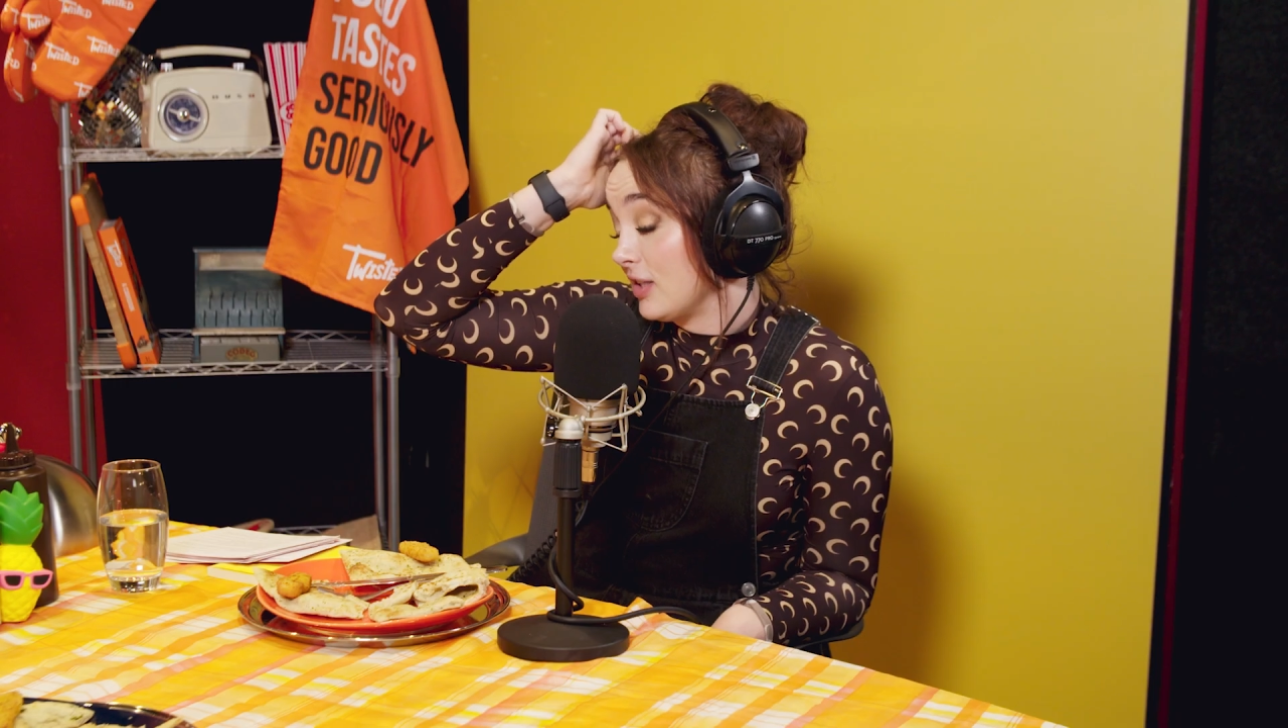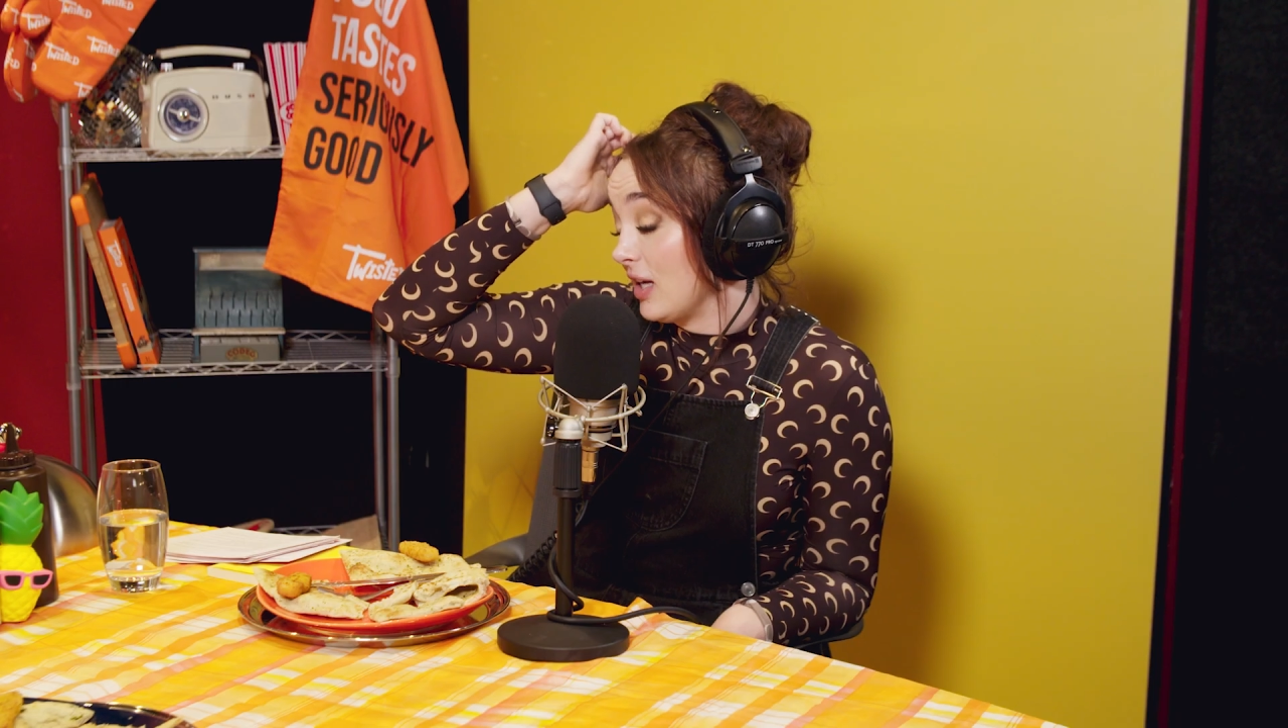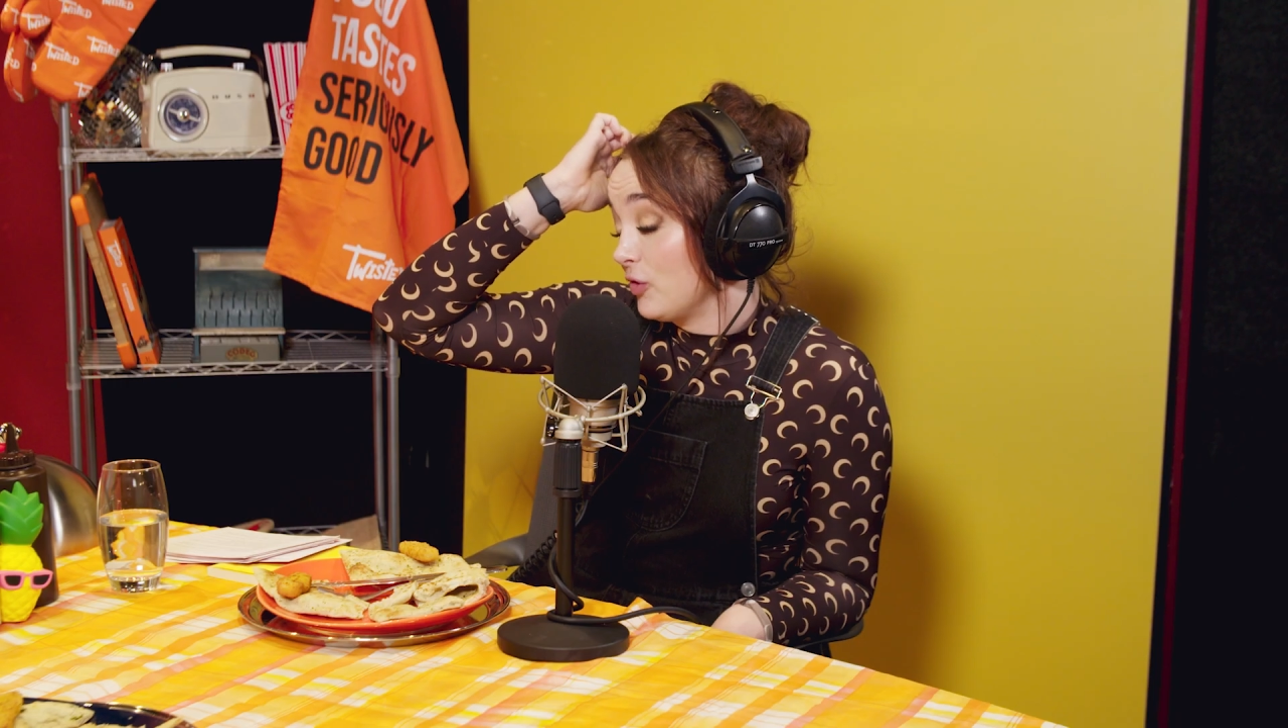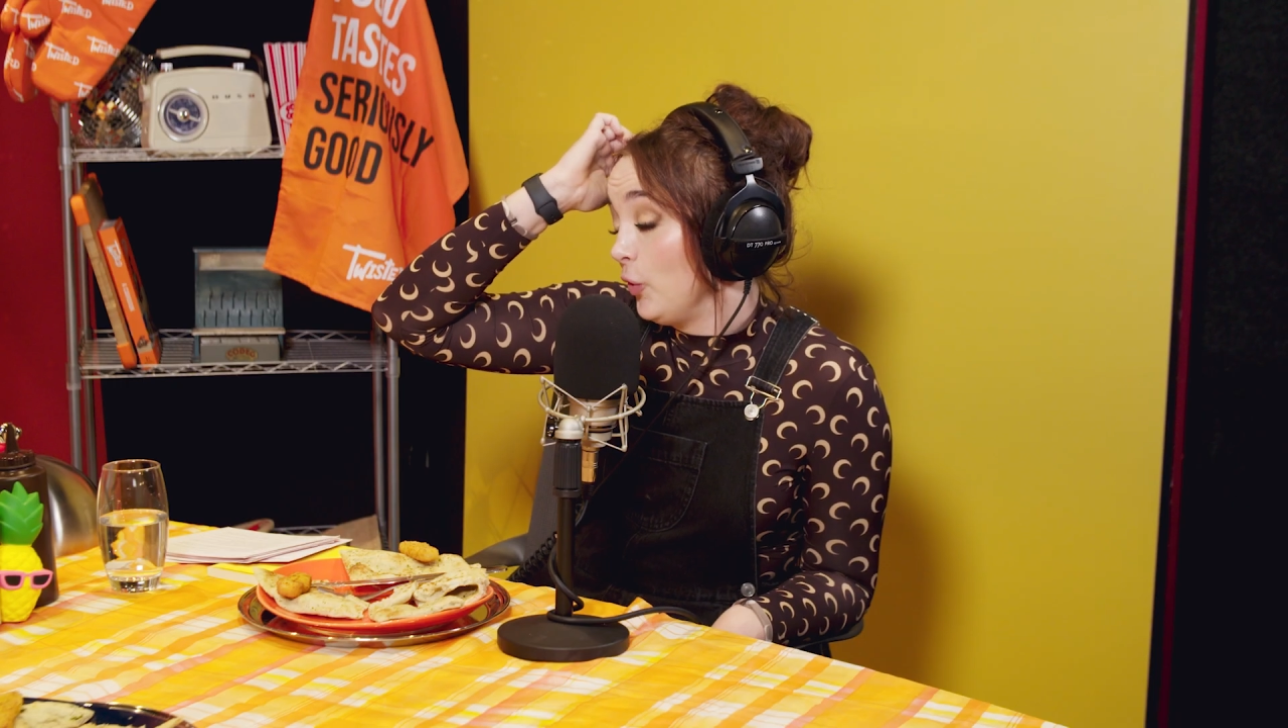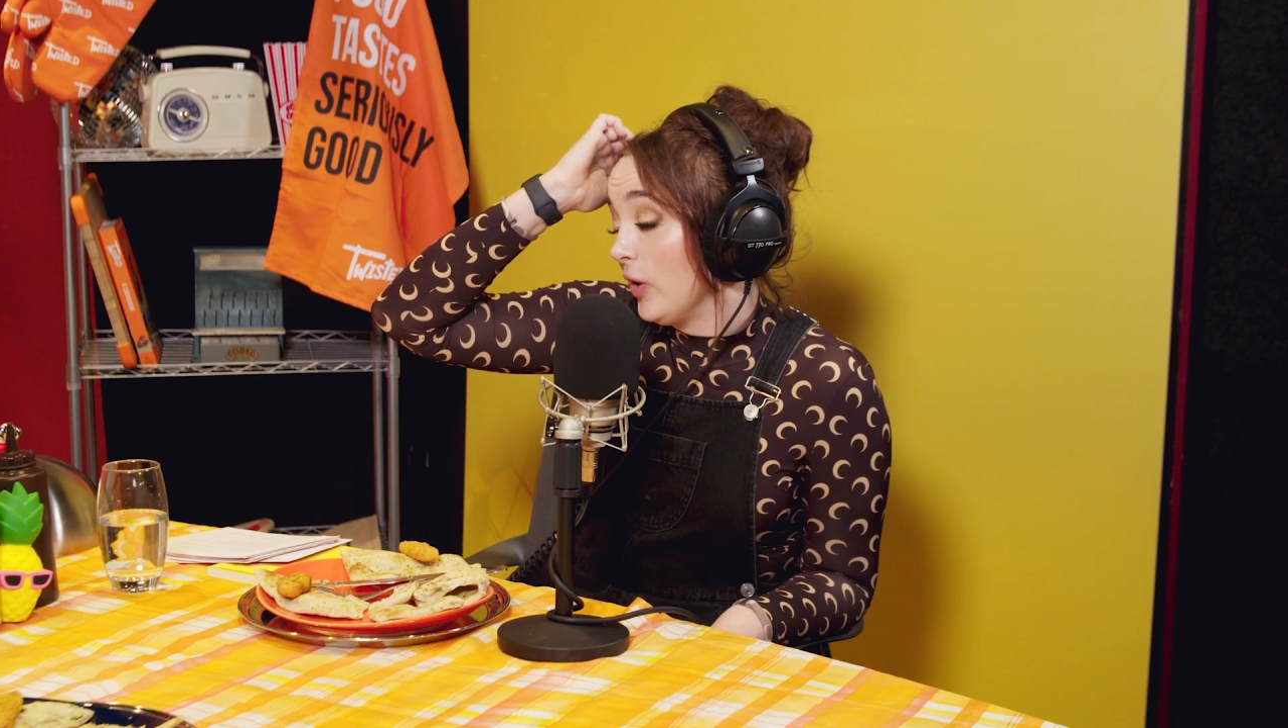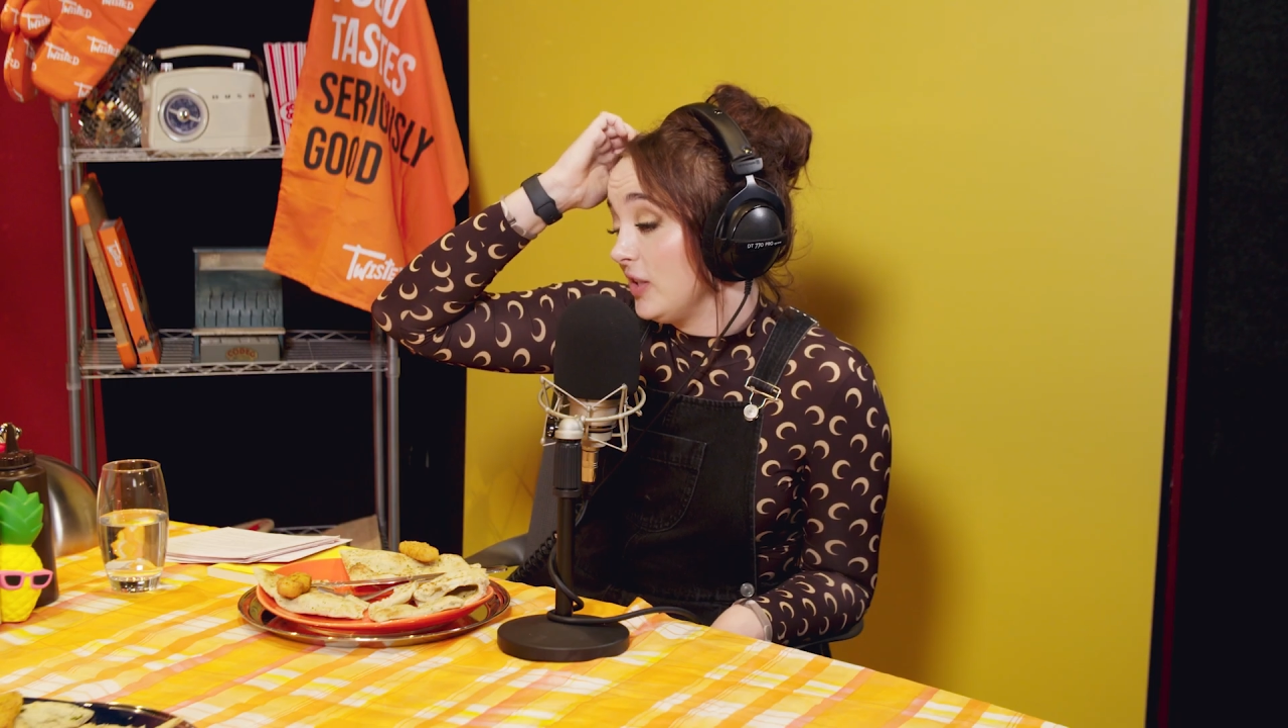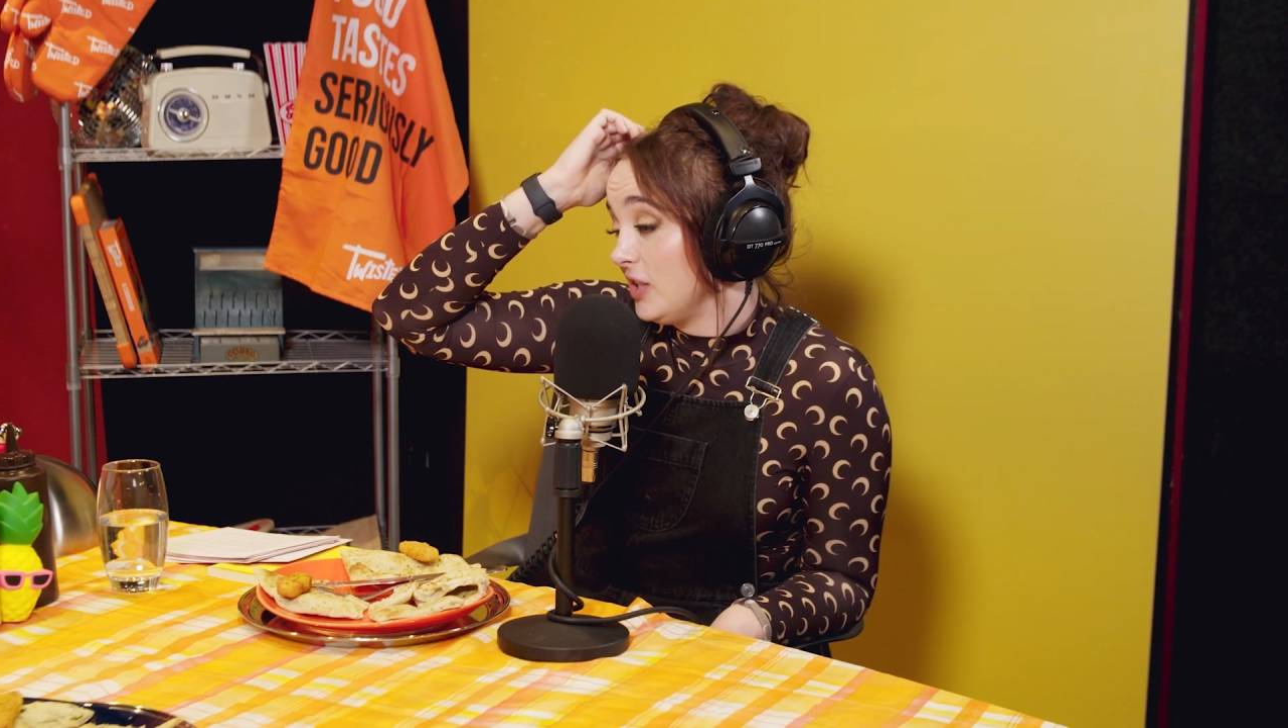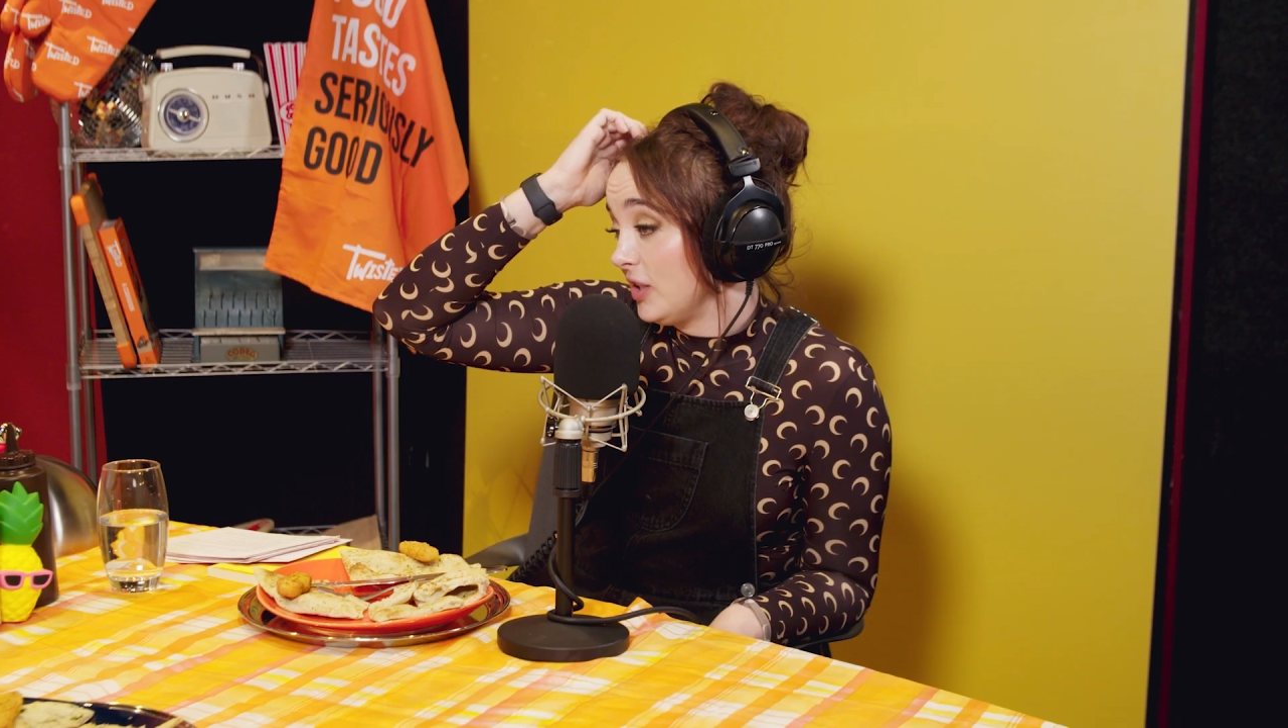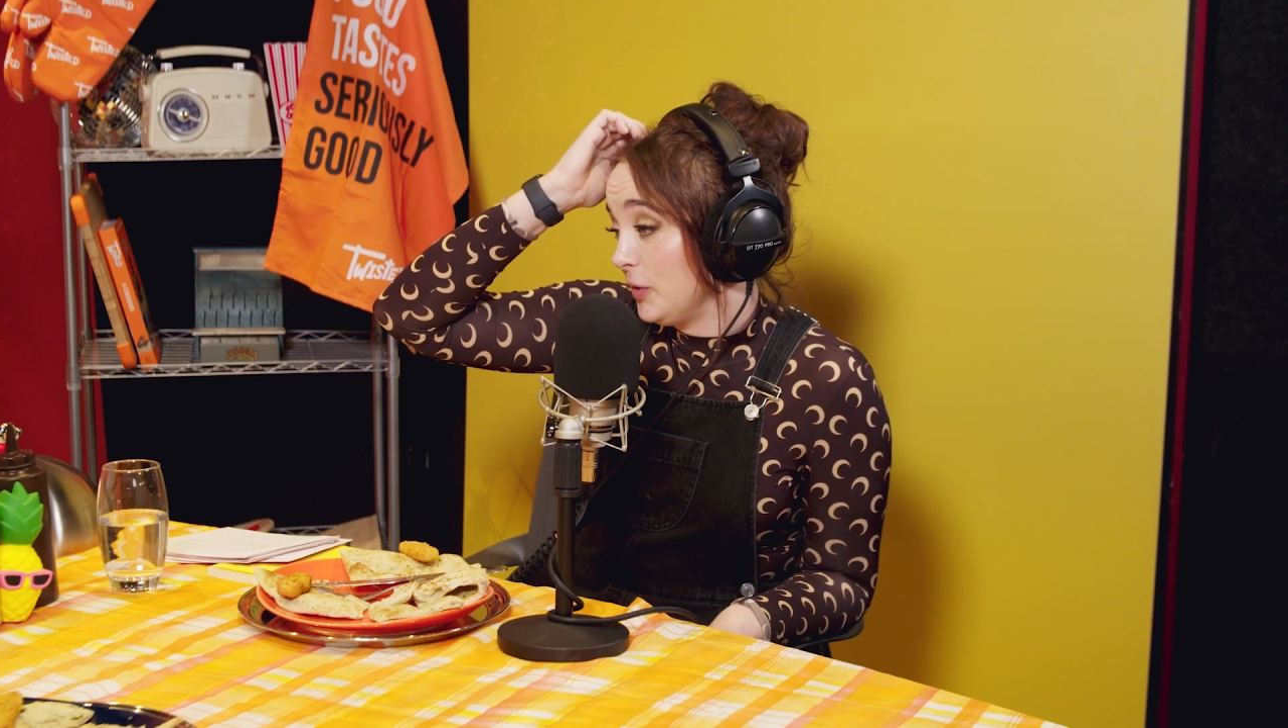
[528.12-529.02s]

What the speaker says: had no idea you